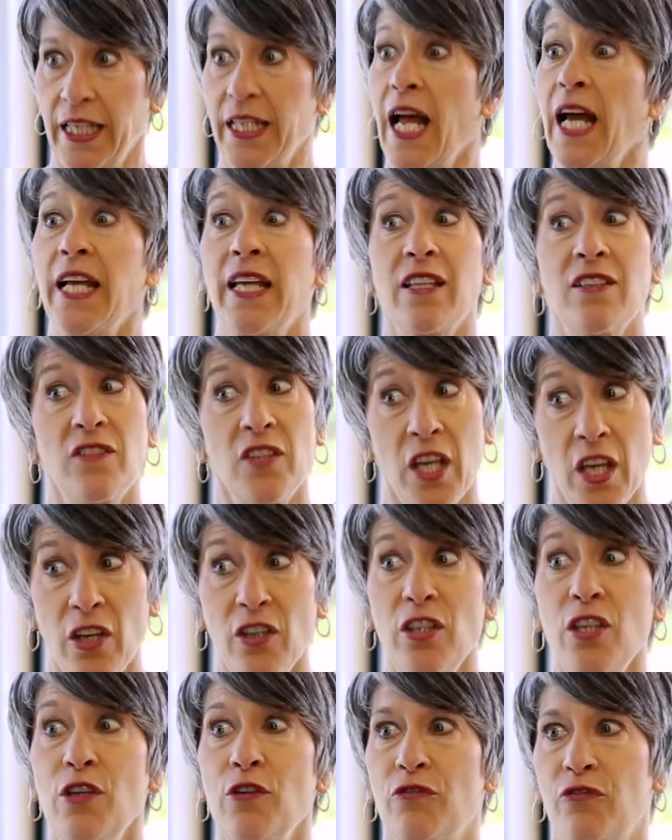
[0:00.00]
And I can tell
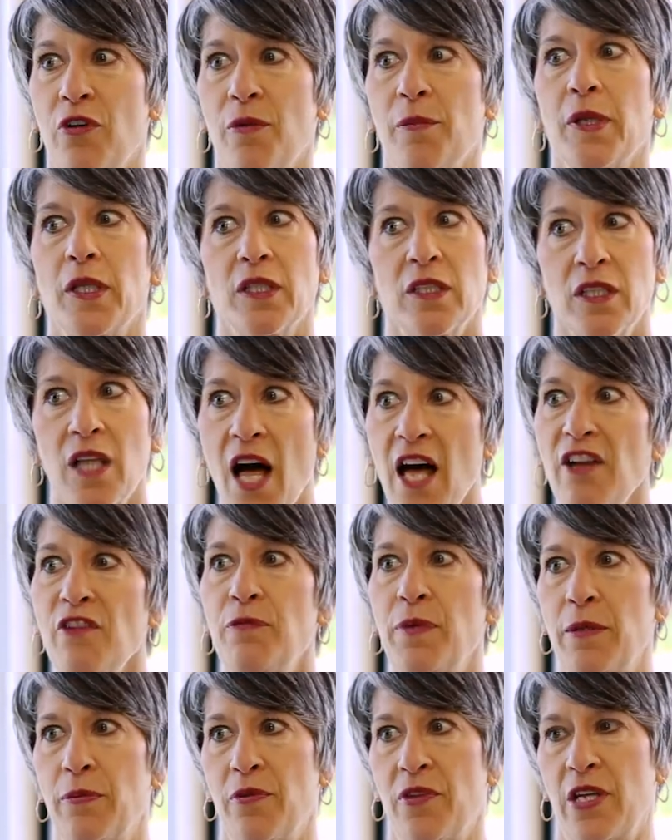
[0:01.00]
you from a lot of
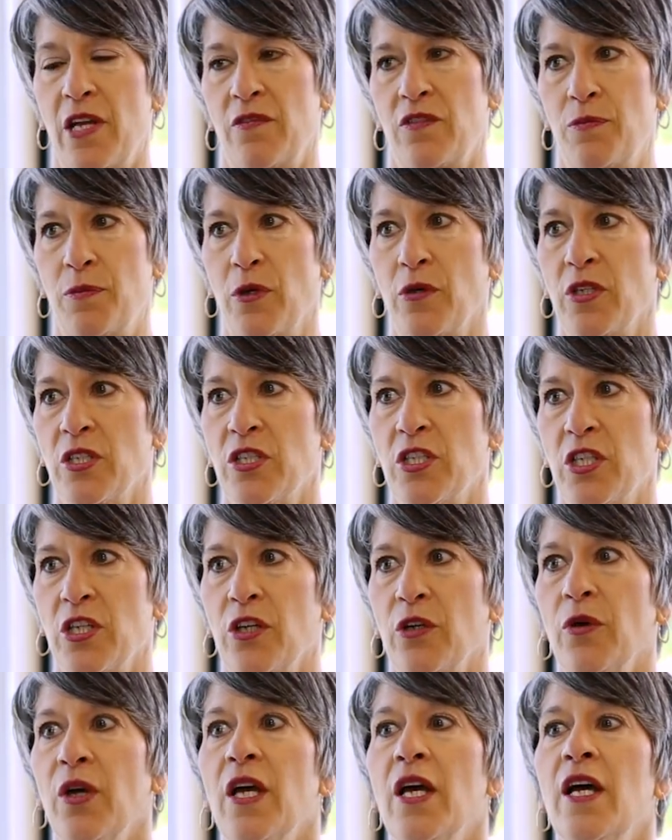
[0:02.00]
people that I've spoken
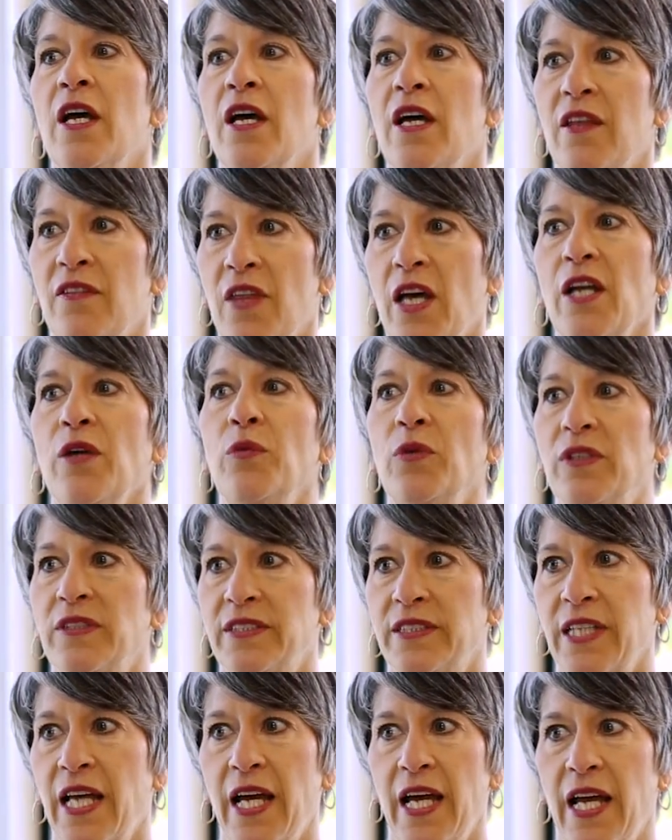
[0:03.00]
to, they will
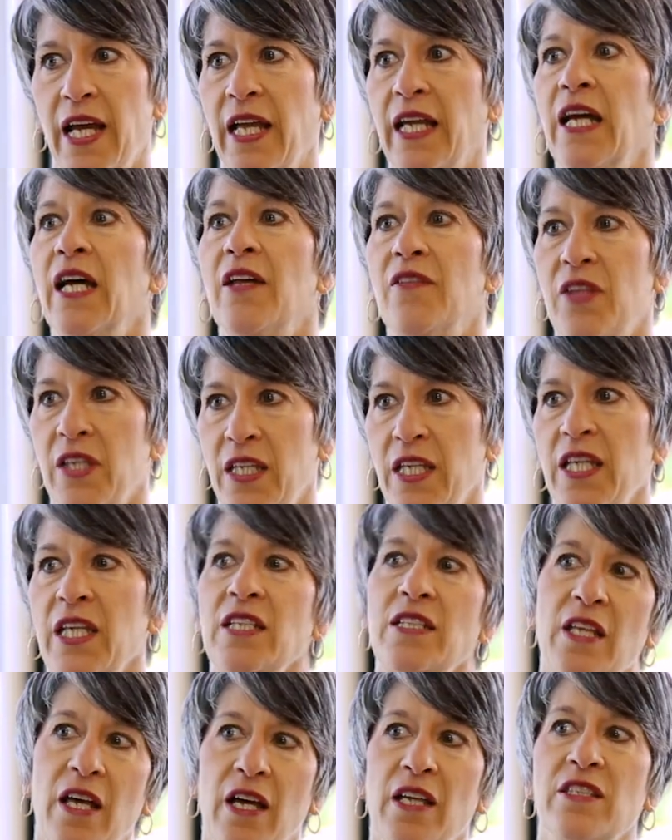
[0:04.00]
say the key
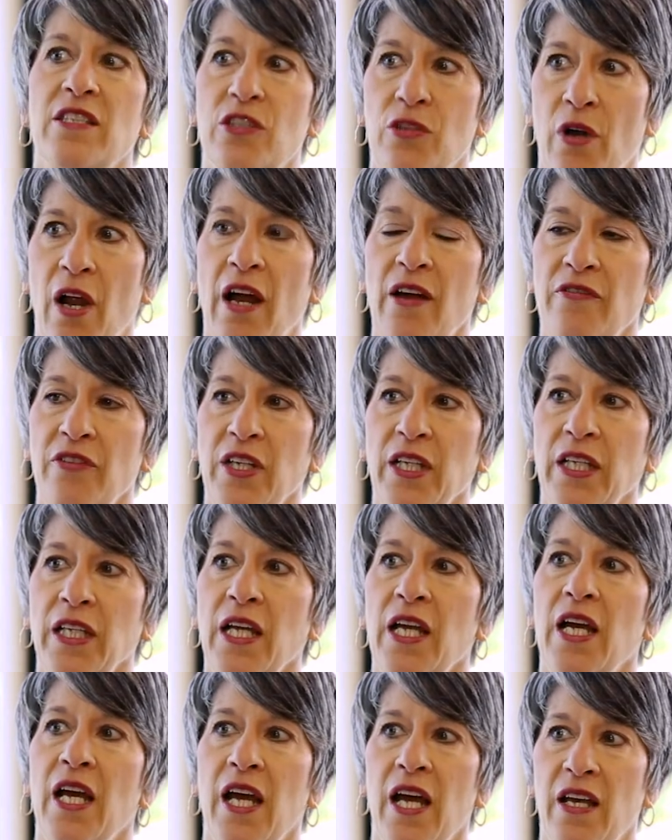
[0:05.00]
to us thriving
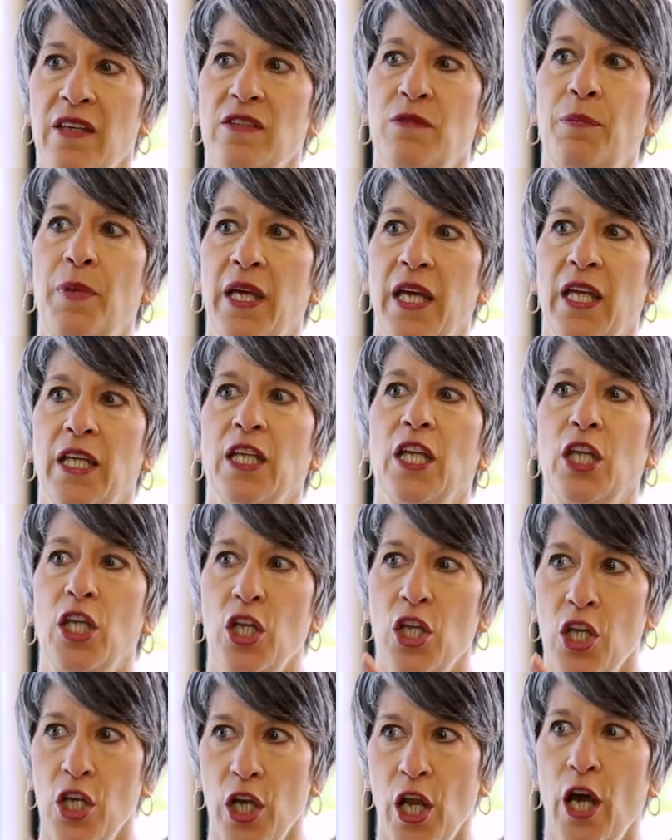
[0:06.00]
has been
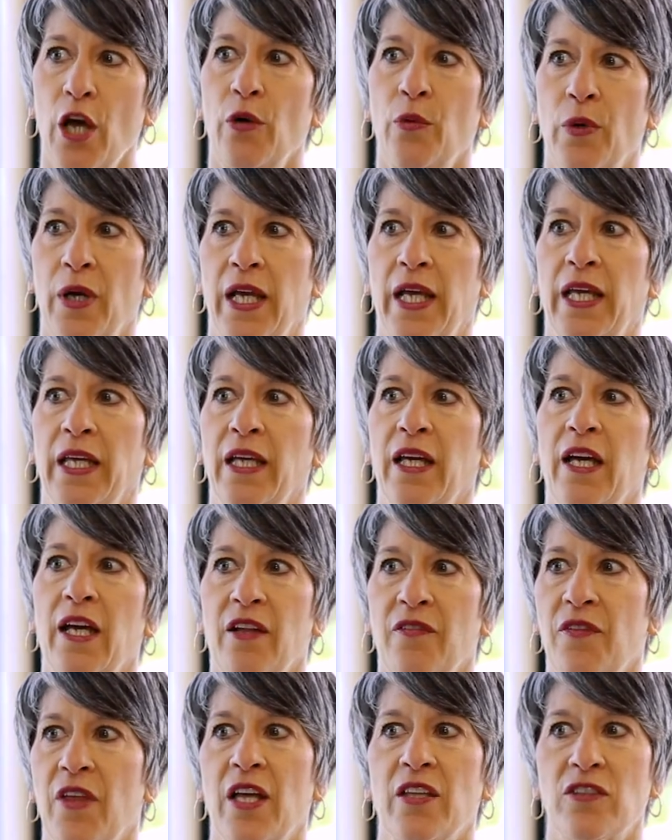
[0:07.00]
knowing
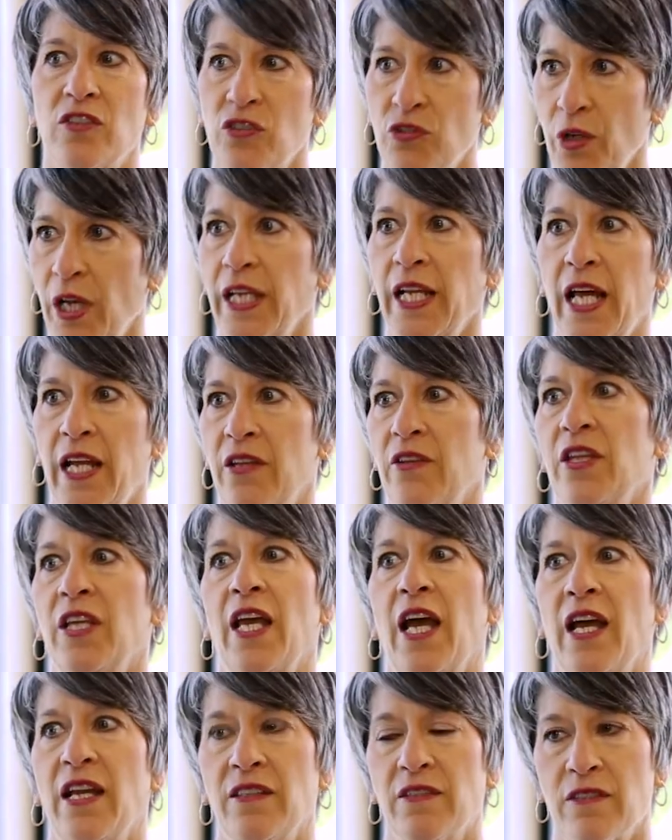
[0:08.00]
that straight out of the
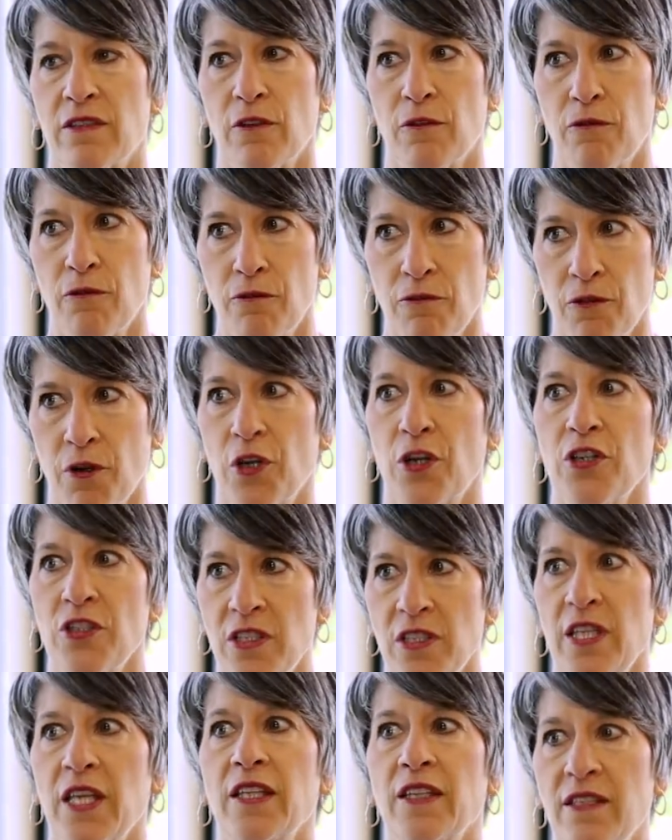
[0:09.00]
gates, the
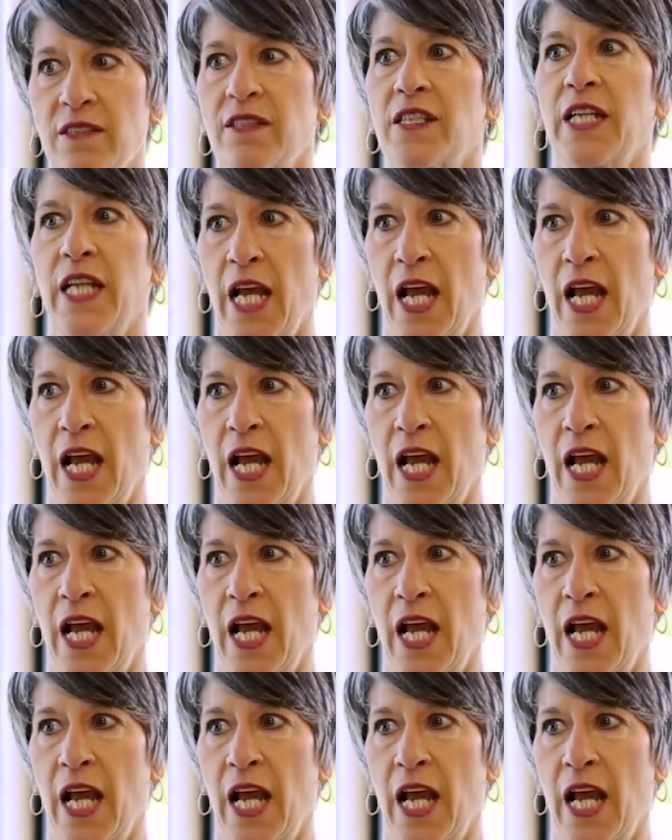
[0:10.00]
first thing that's going to